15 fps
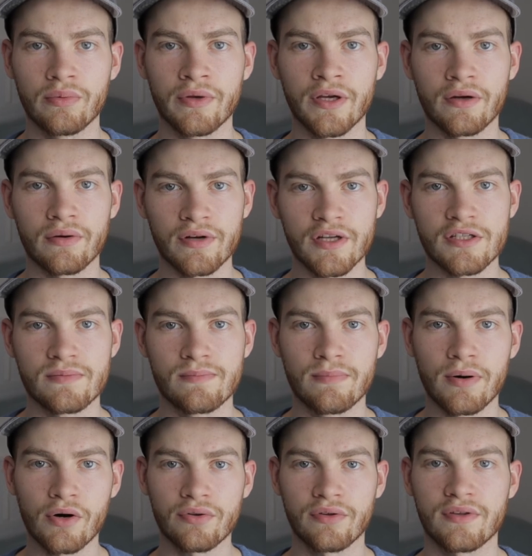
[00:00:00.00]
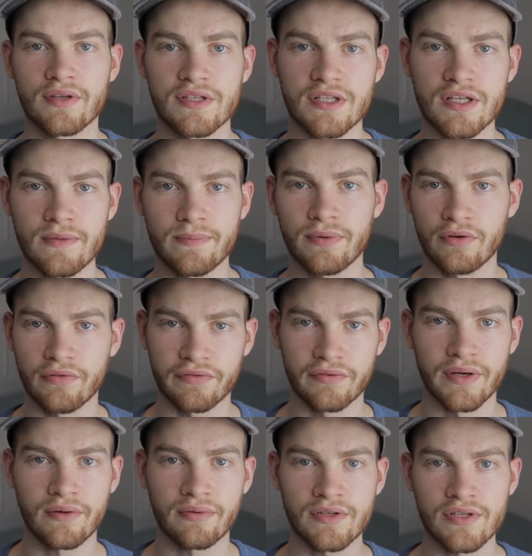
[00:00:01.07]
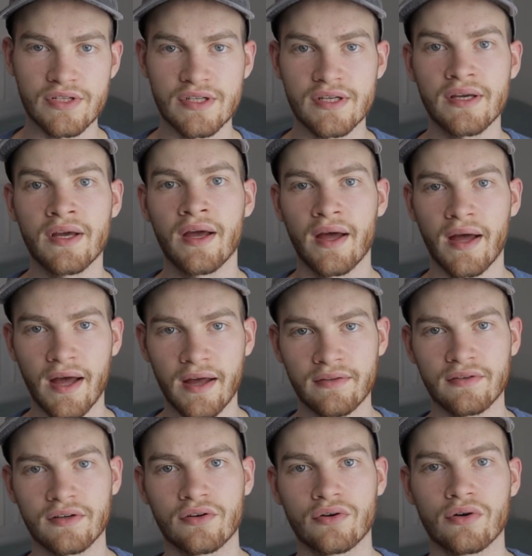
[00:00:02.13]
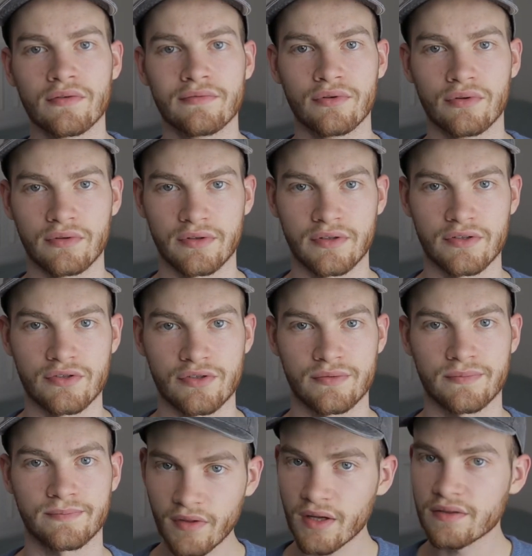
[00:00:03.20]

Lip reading: we increase both the CPU frequency and the core voltage.